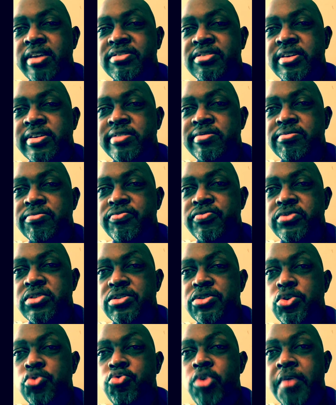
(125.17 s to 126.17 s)
son,
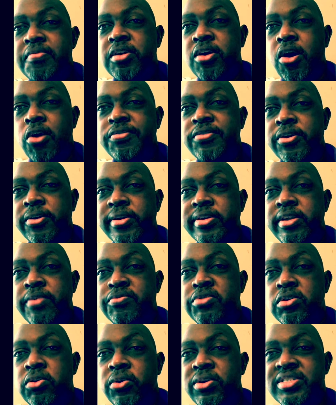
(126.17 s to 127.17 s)
you drive the golf cart. He
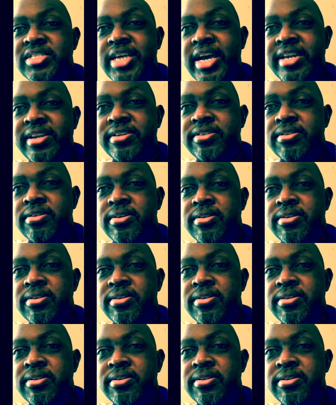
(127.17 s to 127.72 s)
was a little excited.